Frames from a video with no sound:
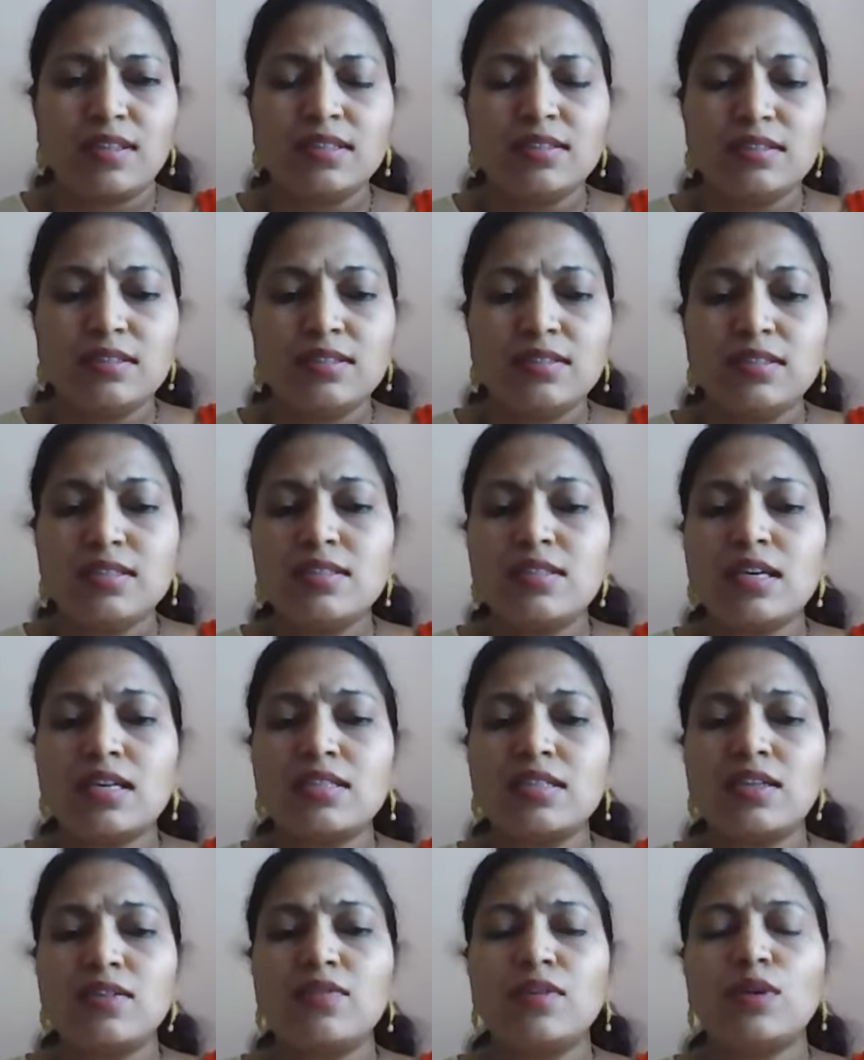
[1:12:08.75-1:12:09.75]
In this
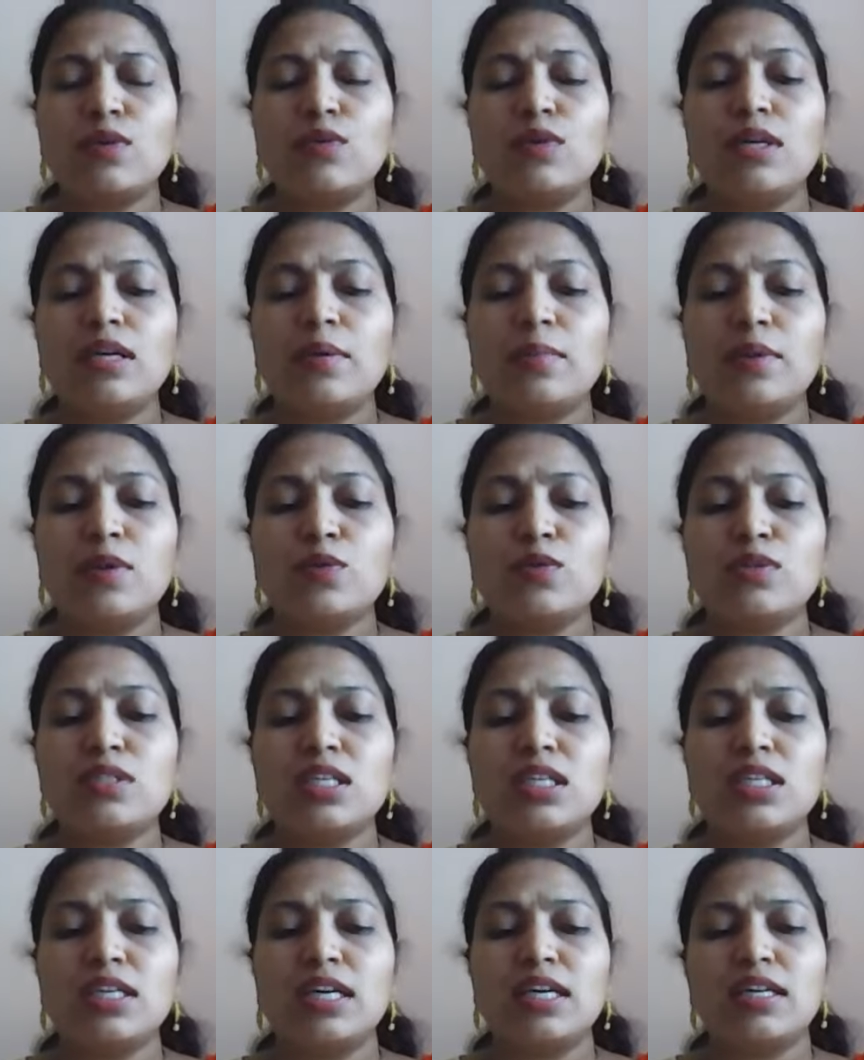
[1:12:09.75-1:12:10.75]
section, we could be able to
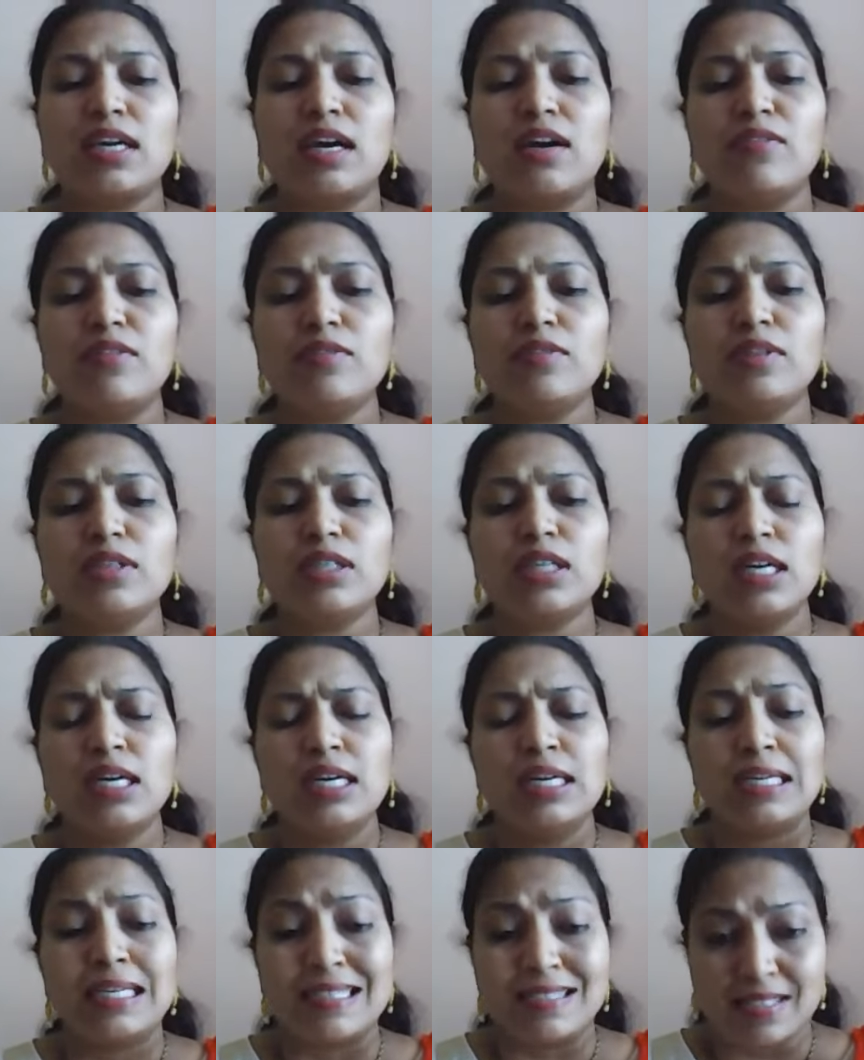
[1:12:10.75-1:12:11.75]
see that, however,
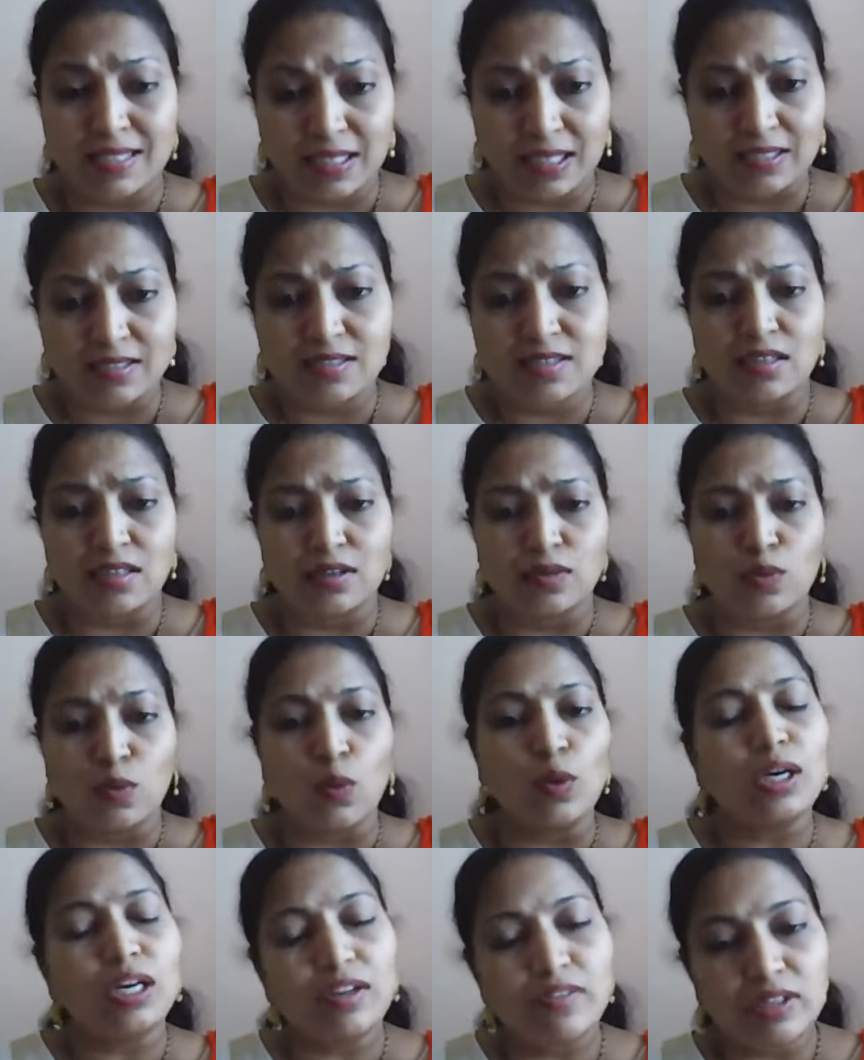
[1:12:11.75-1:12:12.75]
is concerned
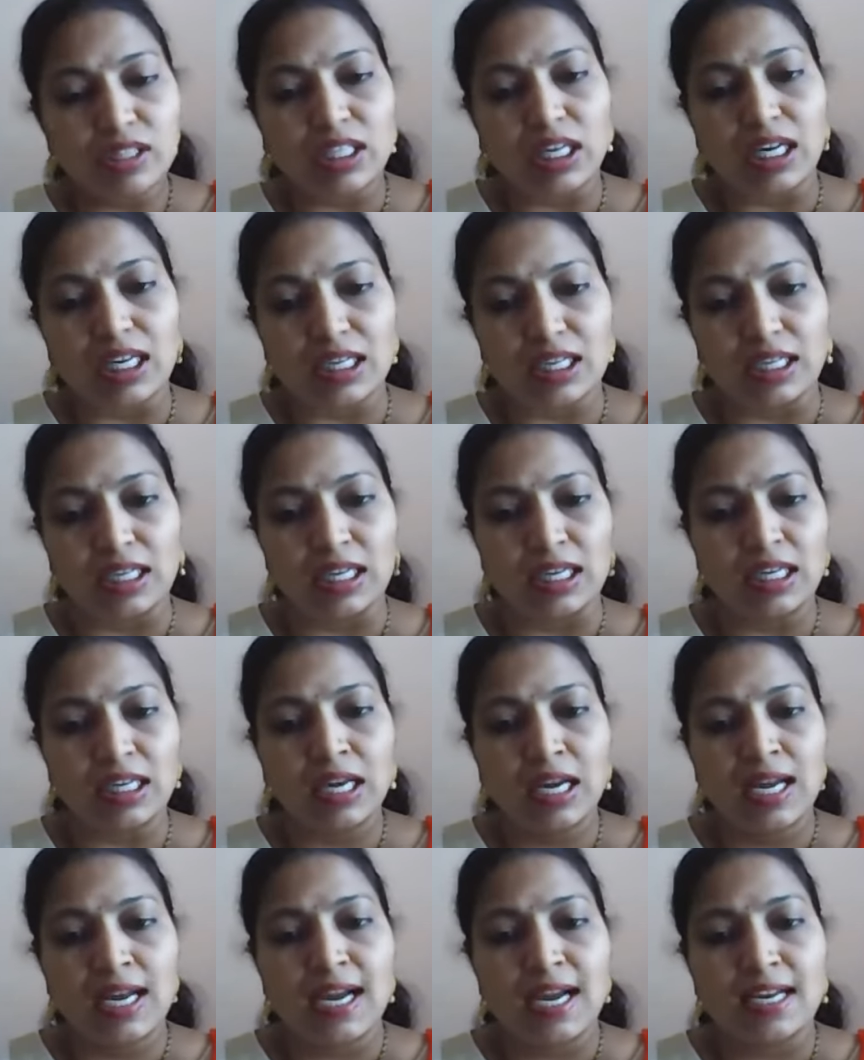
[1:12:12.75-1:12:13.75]
only with
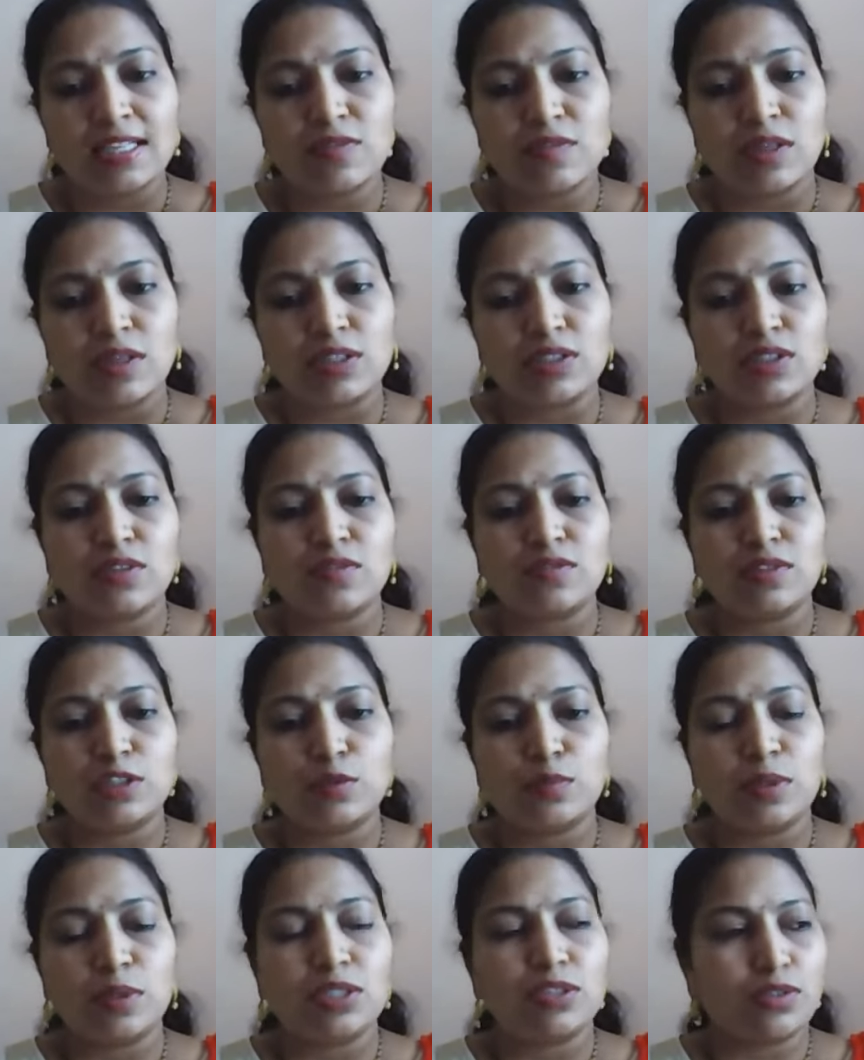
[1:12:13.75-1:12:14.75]
irony as a function of
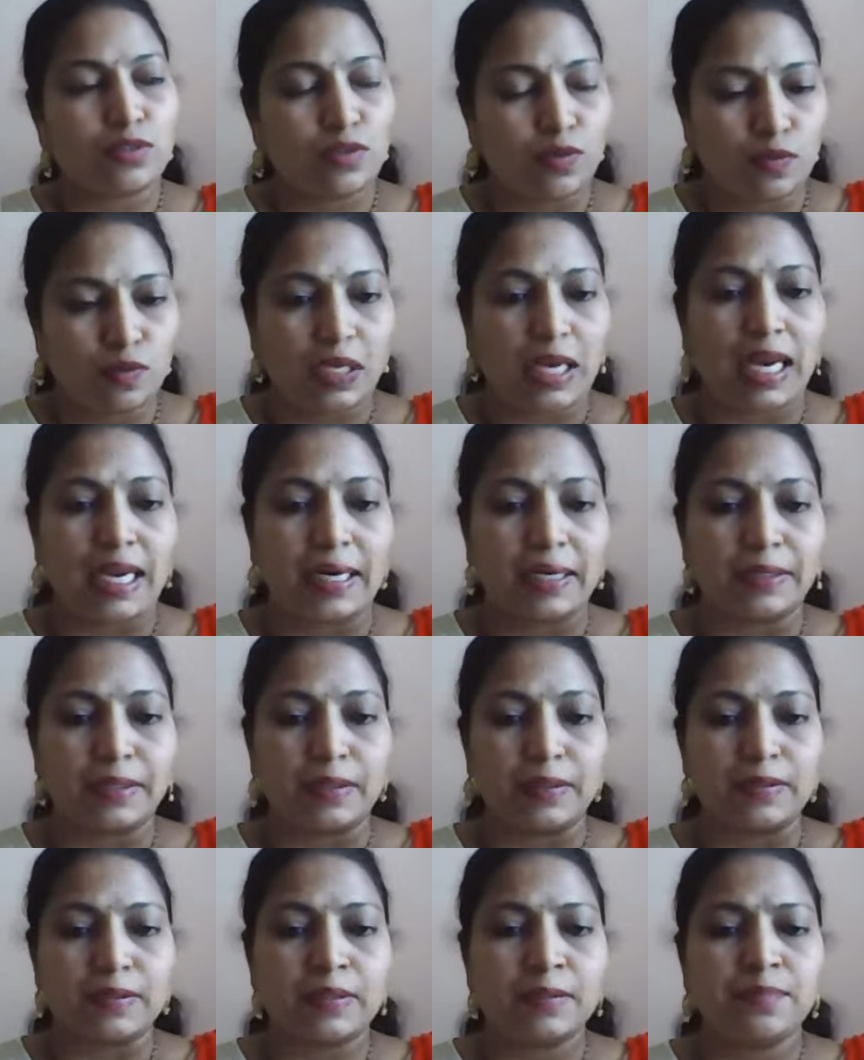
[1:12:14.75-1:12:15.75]
the speeches of
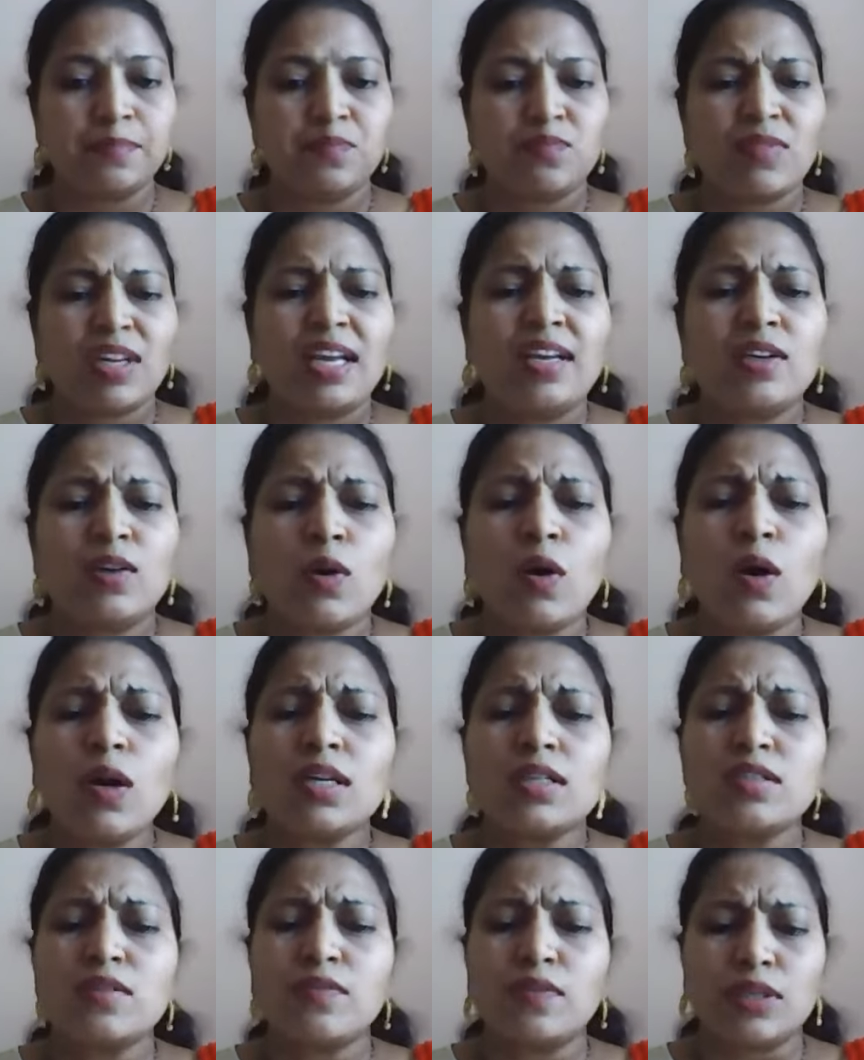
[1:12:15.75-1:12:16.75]
characters and
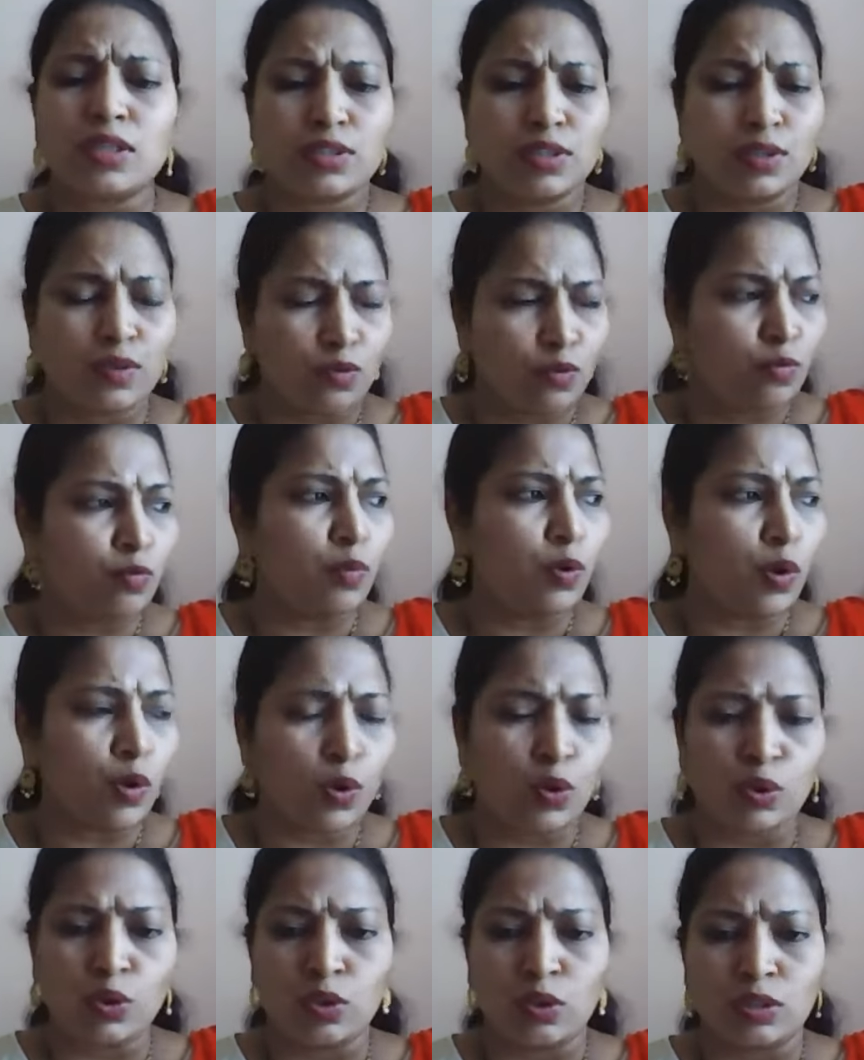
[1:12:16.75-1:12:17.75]
not as a function of
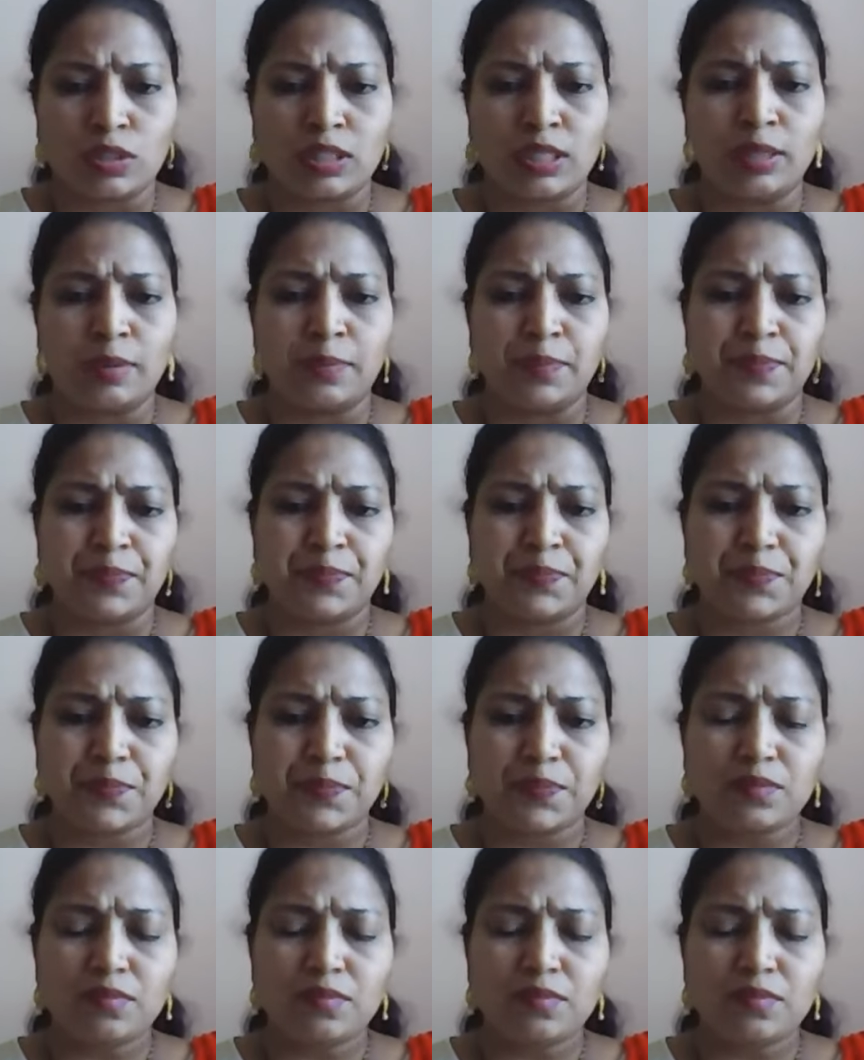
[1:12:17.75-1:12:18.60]
plot or theme.